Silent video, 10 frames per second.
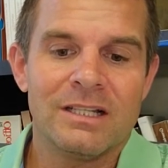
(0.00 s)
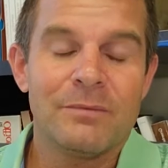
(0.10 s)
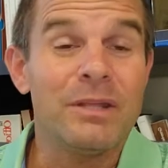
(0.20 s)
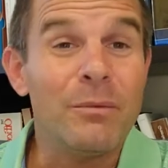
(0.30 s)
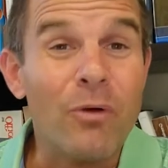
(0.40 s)

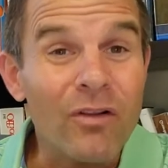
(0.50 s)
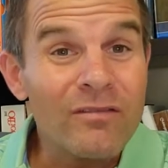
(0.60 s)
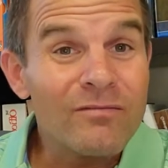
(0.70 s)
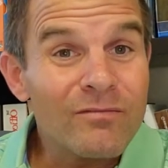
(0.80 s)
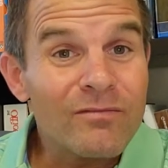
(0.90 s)
people
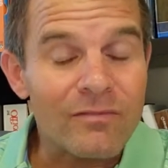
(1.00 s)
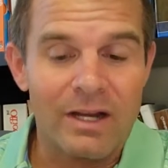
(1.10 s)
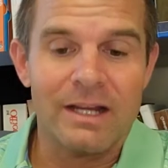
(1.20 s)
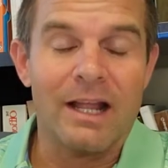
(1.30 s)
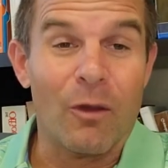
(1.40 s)

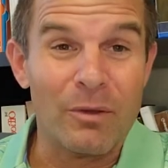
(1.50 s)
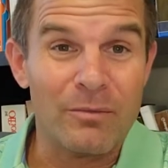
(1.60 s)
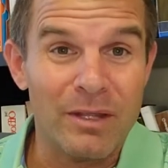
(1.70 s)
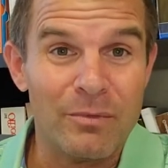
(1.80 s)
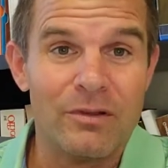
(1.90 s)
right helping
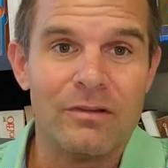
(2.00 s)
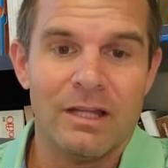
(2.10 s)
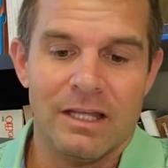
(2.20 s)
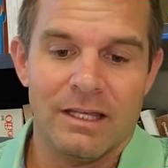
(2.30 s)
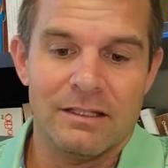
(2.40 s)
people
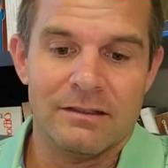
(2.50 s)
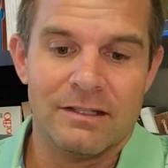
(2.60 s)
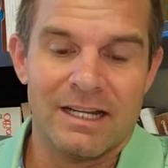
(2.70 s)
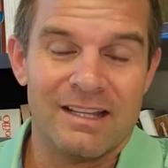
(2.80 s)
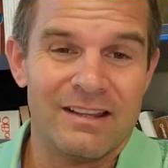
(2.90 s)
and
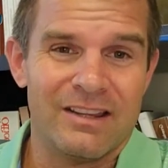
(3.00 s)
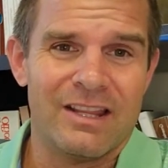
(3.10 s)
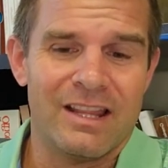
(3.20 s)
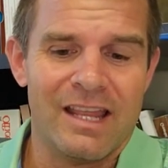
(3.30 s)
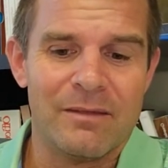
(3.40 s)
that
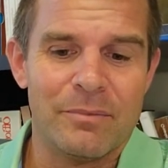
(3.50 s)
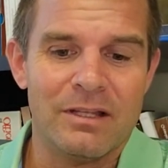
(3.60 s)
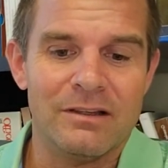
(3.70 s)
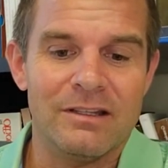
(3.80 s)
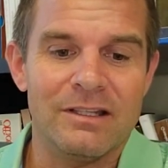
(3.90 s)
they can be
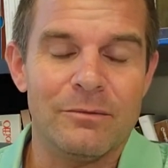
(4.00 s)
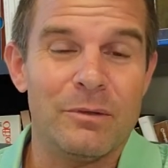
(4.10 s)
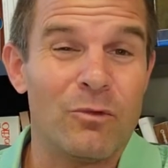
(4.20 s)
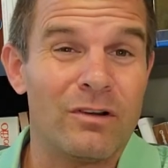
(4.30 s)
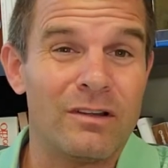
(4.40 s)
a little
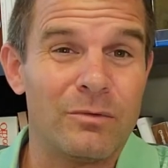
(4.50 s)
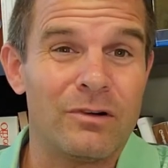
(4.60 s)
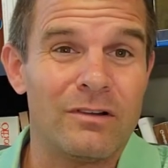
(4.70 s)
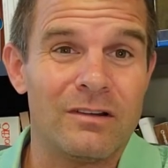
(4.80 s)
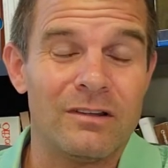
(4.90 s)
bit more
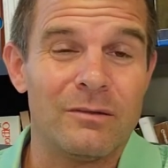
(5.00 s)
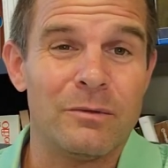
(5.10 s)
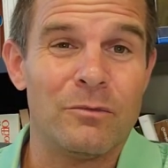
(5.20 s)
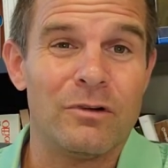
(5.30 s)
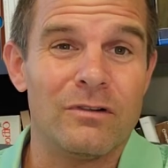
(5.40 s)
liberal and a little
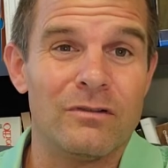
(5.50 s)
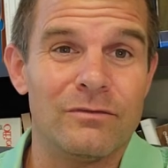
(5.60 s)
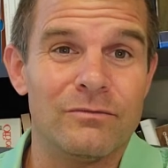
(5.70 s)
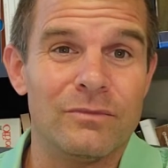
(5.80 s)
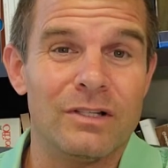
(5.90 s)
bit more
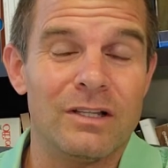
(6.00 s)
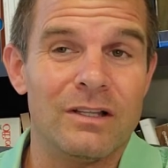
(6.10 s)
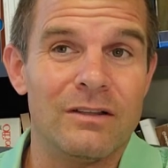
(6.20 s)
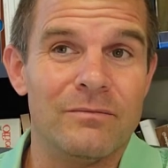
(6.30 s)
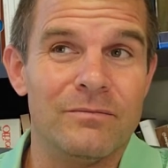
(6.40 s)

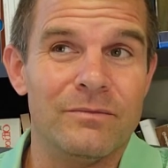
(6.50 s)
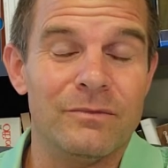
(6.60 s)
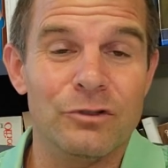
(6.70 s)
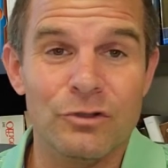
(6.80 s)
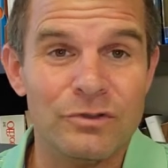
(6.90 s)
uh,
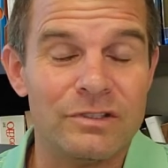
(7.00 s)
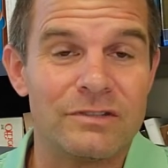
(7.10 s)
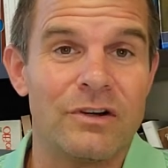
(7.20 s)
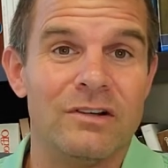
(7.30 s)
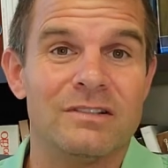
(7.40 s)
loose as
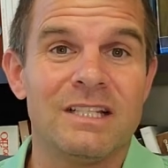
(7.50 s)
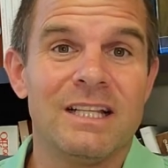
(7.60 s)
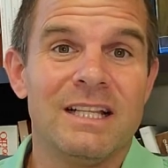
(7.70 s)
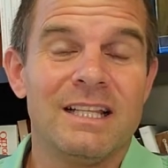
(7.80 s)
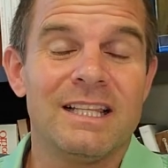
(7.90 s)
far as
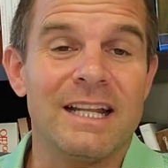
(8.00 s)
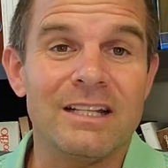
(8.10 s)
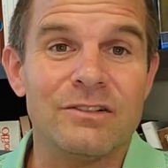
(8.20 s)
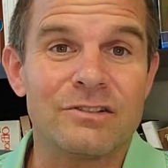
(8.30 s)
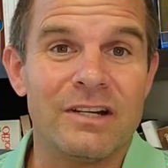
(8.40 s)
getting
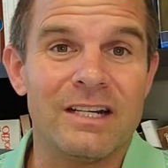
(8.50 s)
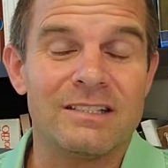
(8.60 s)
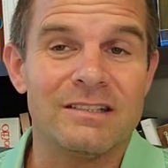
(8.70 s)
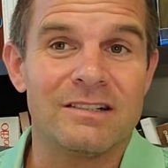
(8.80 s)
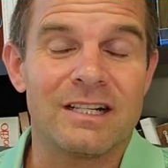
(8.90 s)
those
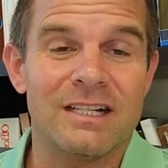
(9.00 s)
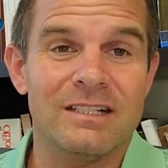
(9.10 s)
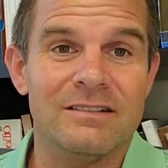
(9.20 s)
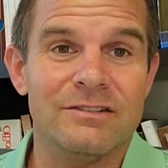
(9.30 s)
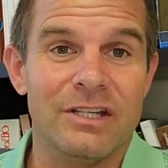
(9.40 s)
credits and they're kind
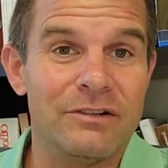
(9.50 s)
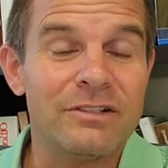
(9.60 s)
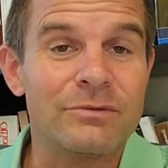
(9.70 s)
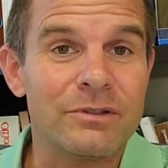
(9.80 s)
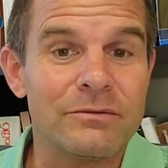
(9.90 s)
of
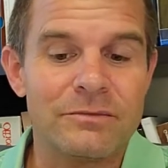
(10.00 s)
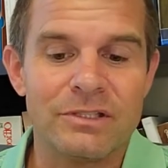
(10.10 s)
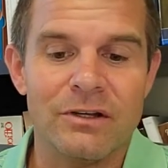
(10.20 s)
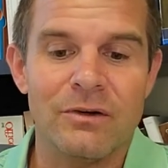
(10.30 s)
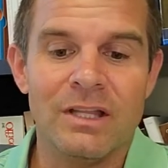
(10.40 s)
generous with them.
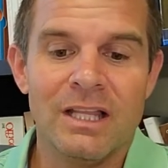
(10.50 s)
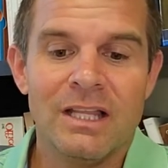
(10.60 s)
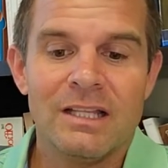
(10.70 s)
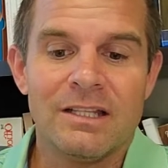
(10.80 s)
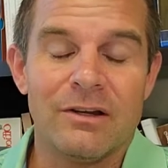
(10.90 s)
So,
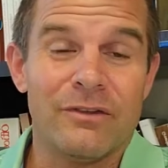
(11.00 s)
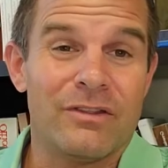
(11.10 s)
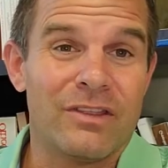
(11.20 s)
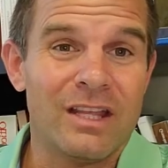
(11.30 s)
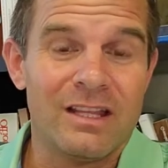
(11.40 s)
you know, if you
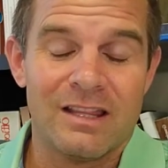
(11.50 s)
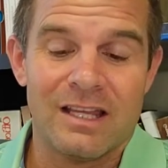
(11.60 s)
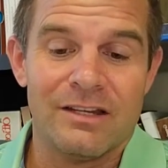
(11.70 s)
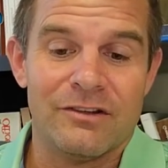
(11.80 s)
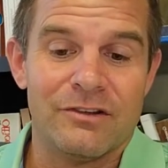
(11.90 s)
think
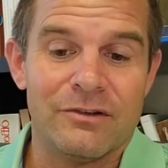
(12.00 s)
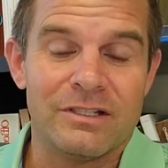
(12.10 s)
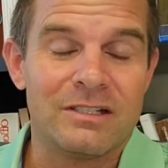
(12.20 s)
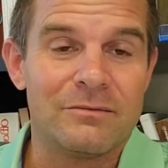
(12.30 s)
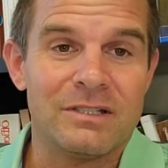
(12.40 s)
that you're doing
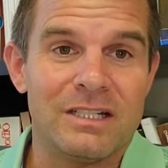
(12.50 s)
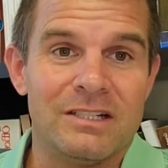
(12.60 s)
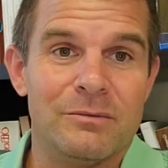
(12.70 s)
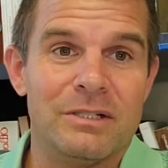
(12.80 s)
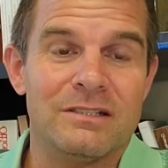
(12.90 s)
something in
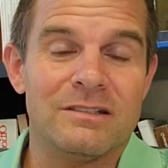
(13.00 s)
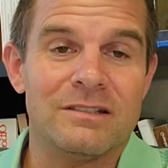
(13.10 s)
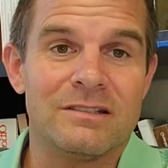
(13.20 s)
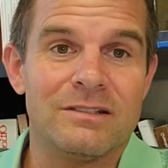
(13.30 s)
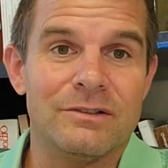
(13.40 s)
your
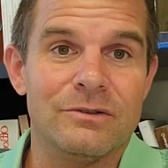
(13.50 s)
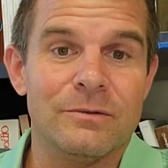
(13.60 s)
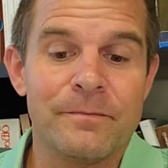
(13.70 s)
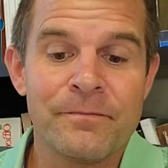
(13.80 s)
business to